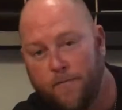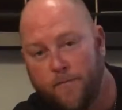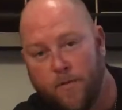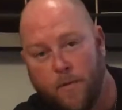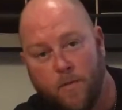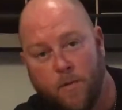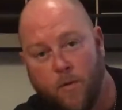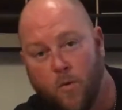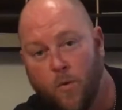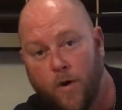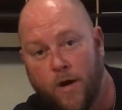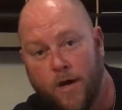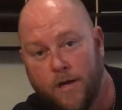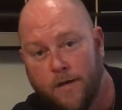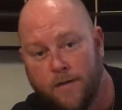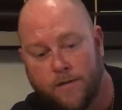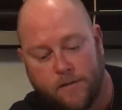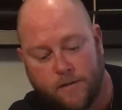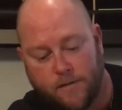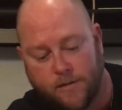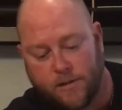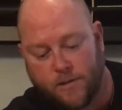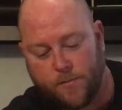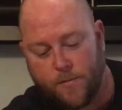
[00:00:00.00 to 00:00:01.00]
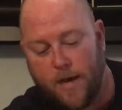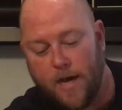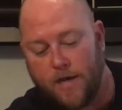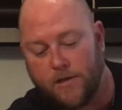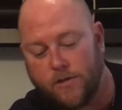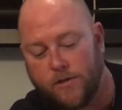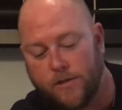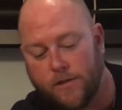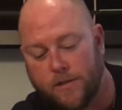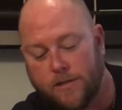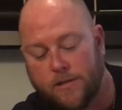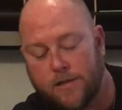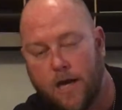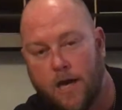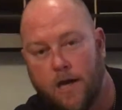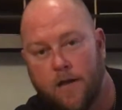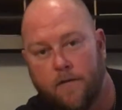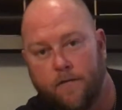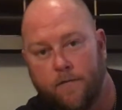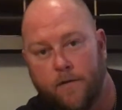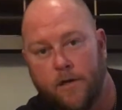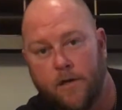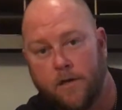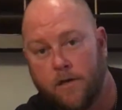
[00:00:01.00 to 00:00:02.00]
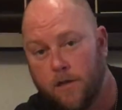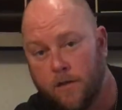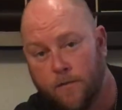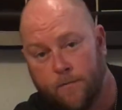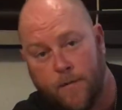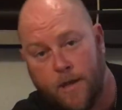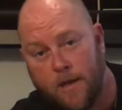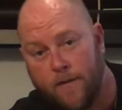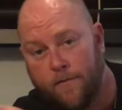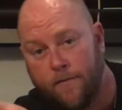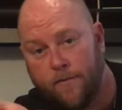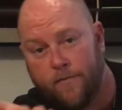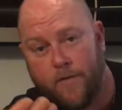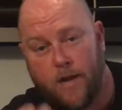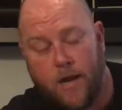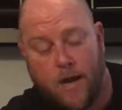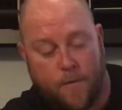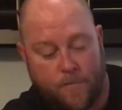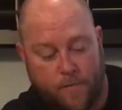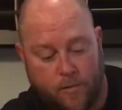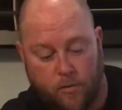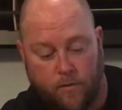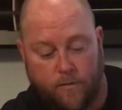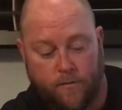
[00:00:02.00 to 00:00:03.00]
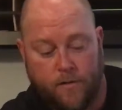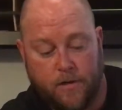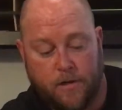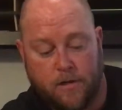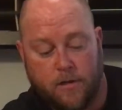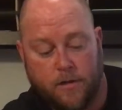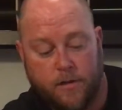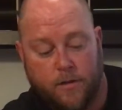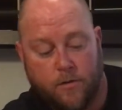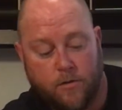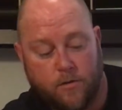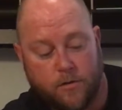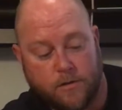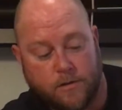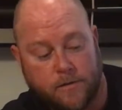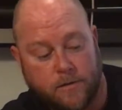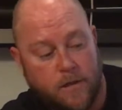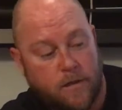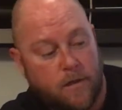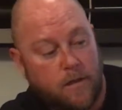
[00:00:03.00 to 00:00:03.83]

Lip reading: from the wind, smashing the side of the vehicle, maybe even happen to a vehicle of yours.